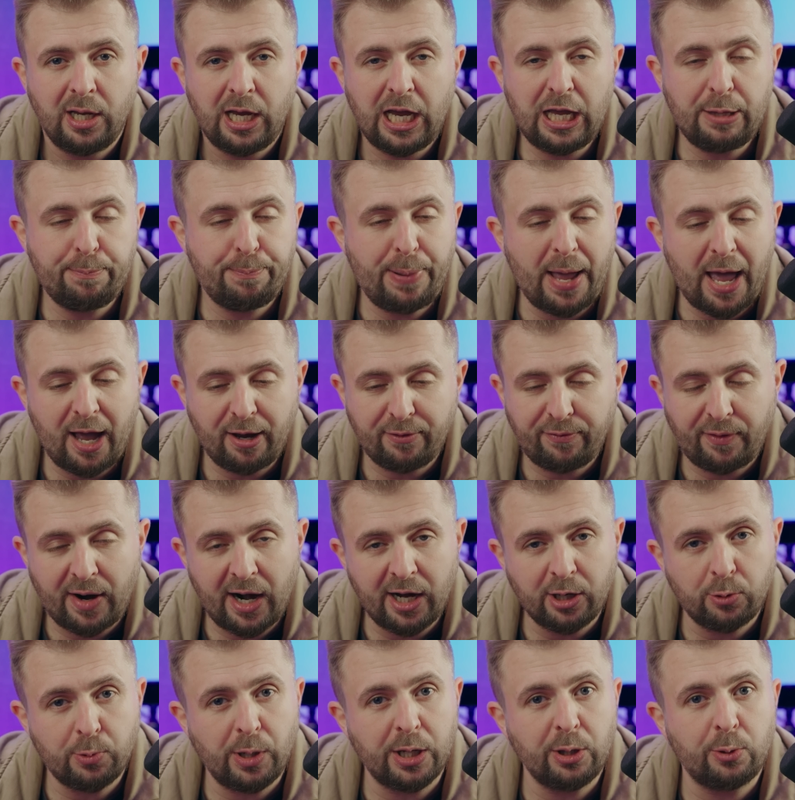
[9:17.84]
it
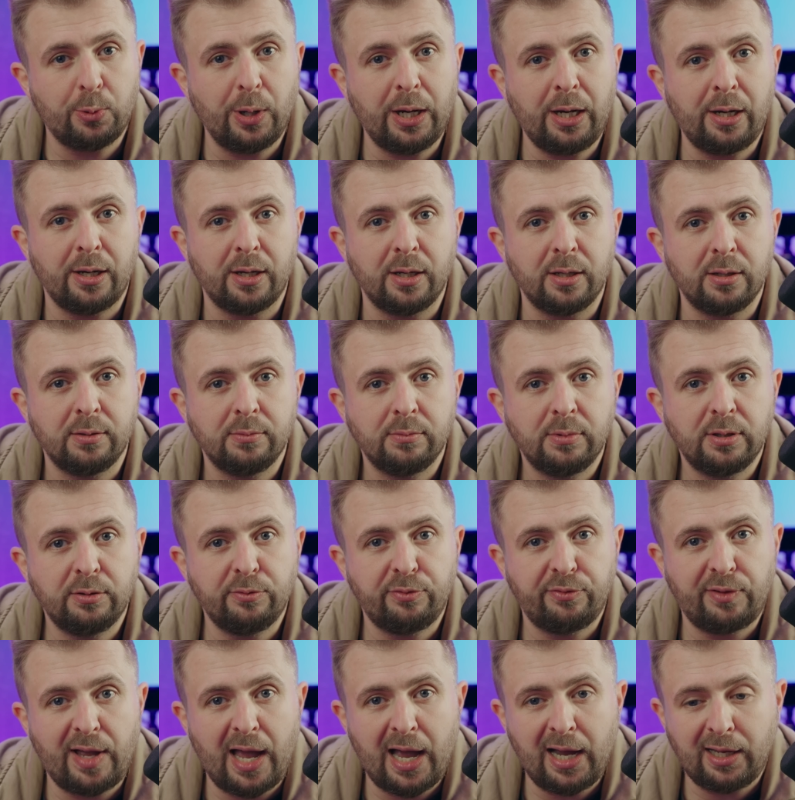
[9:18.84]
backfired quite quickly.
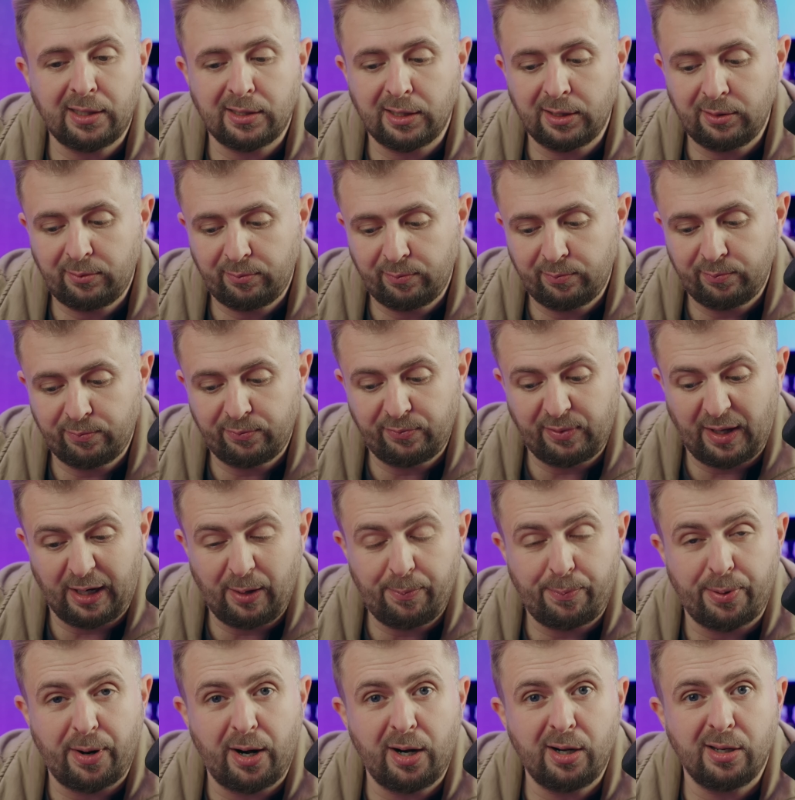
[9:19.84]
In fact, it fell
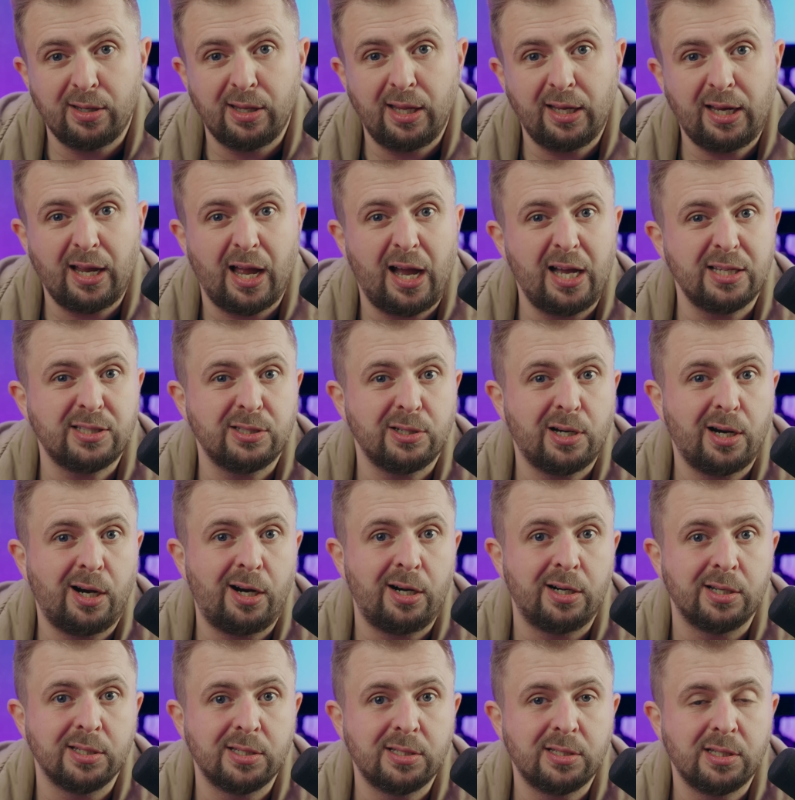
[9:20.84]
apart like a house of
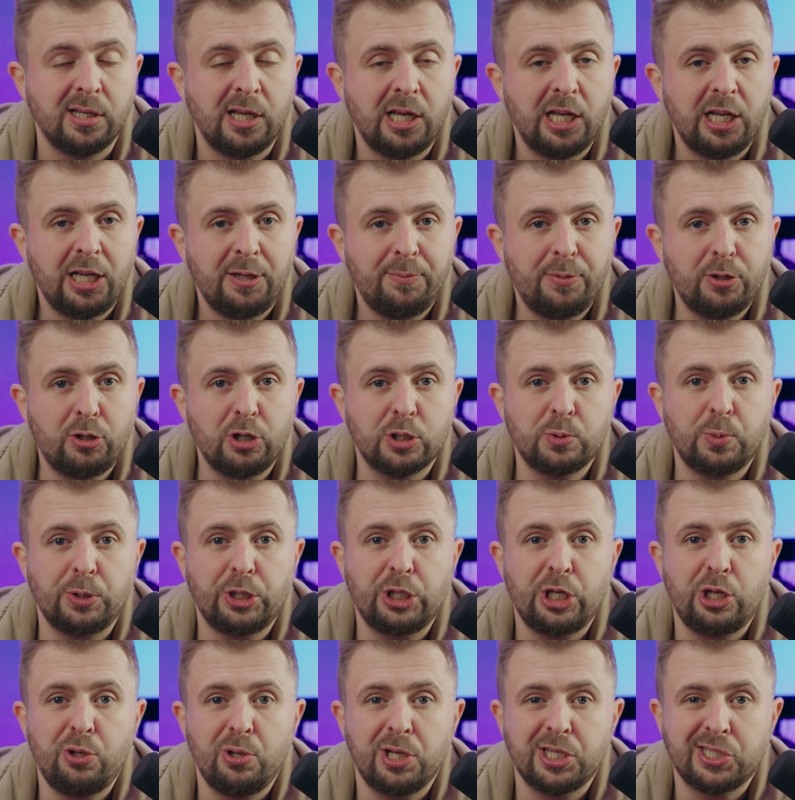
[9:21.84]
cards because
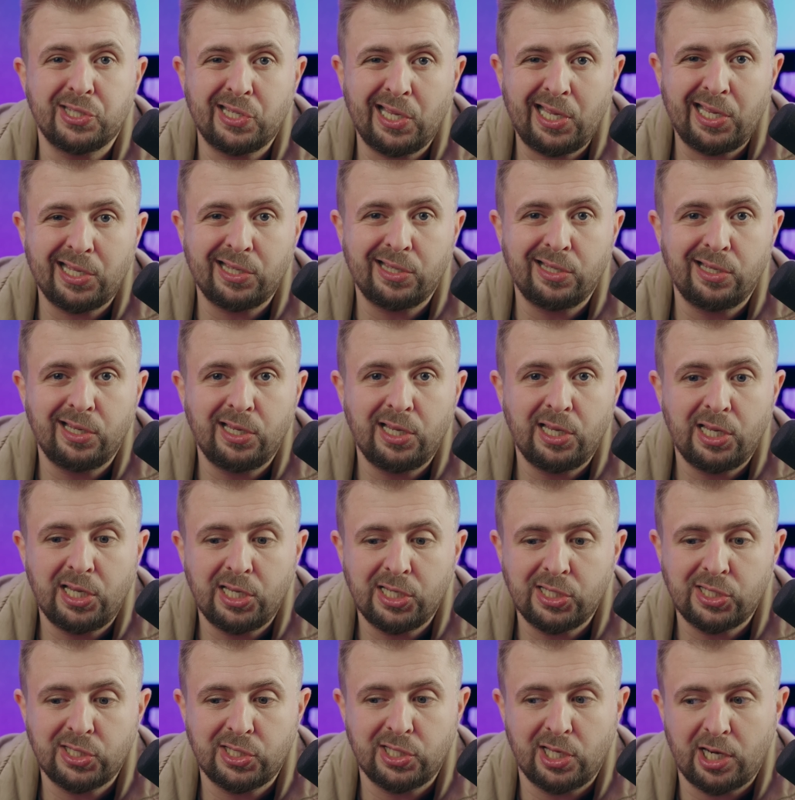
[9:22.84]
what the US did
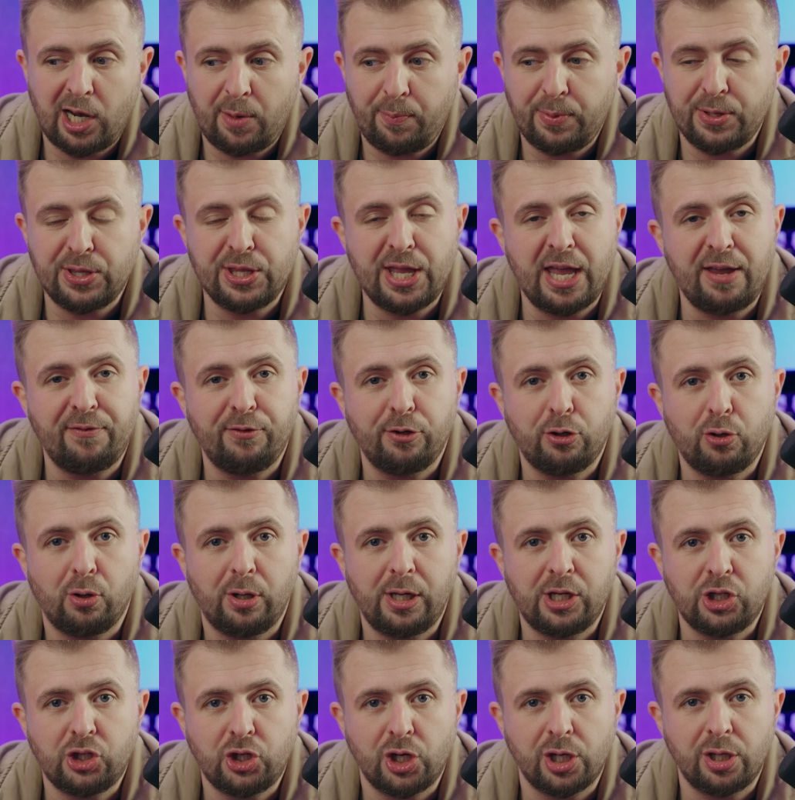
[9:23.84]
is set up a naval
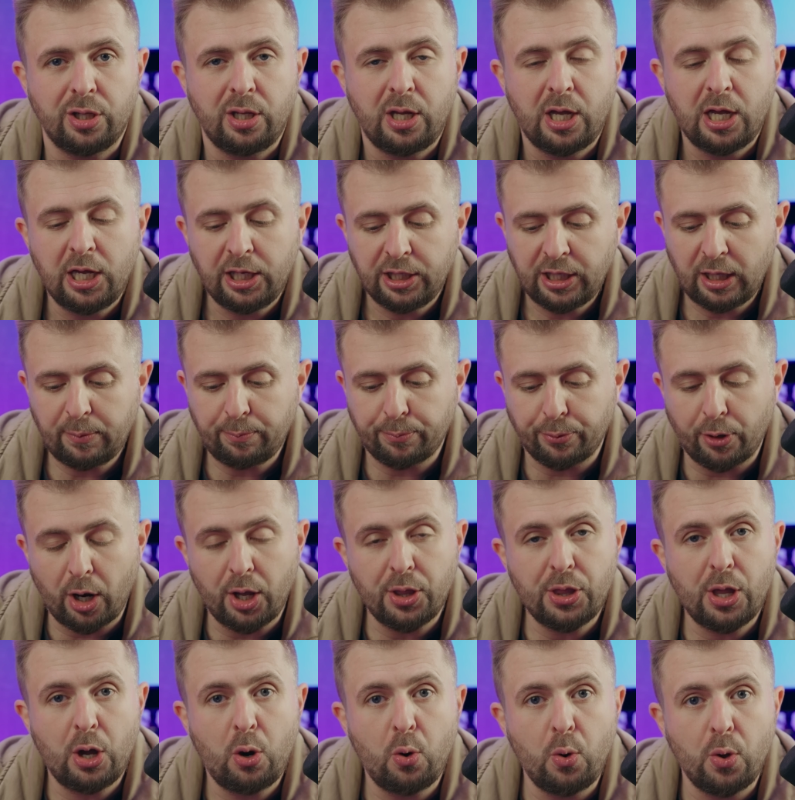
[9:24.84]
coalition that
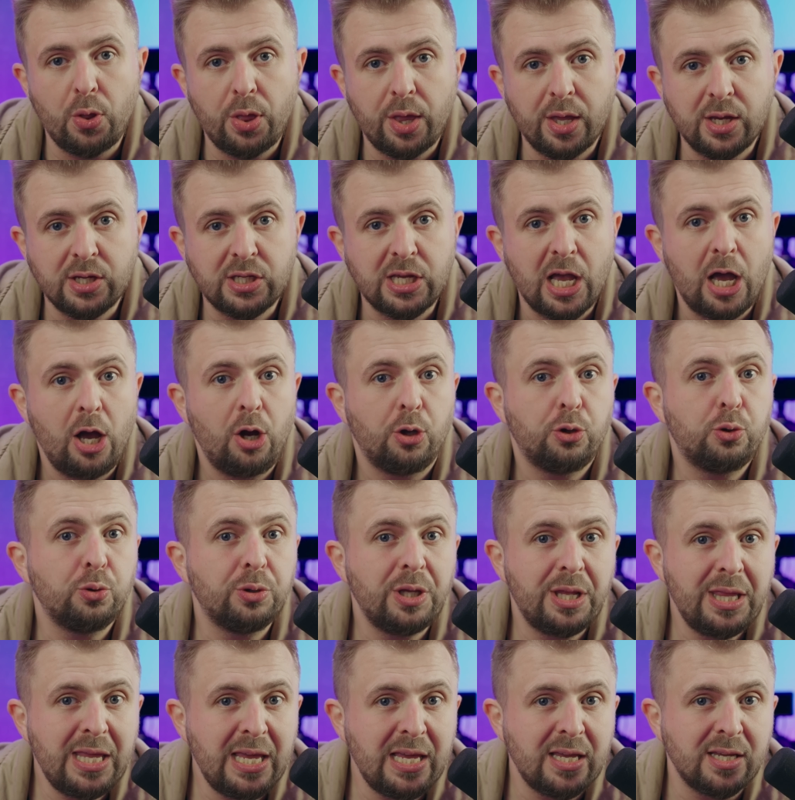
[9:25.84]
brought the Houthis to
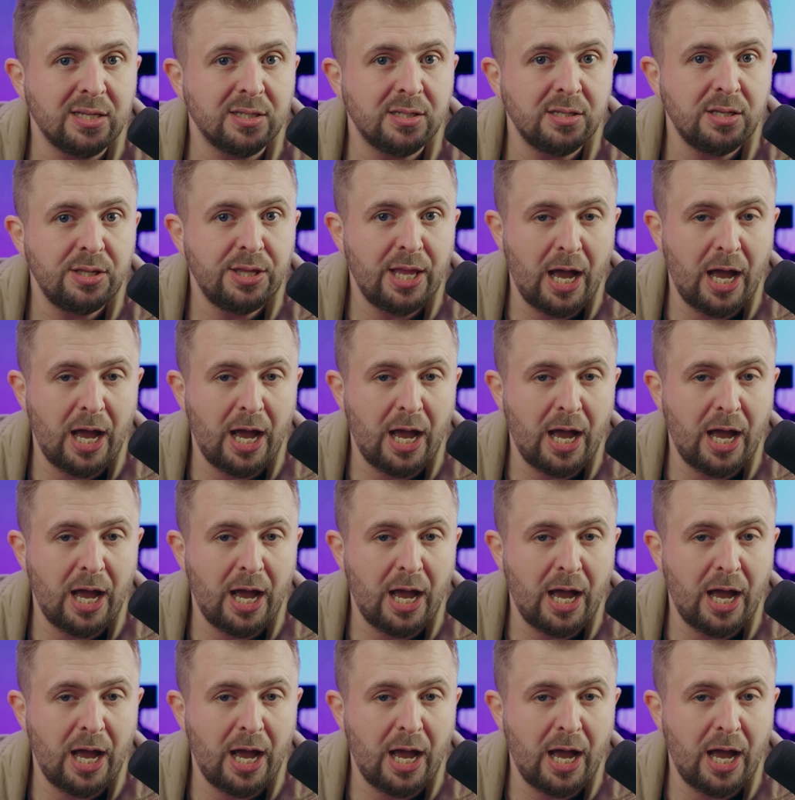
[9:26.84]
the knees.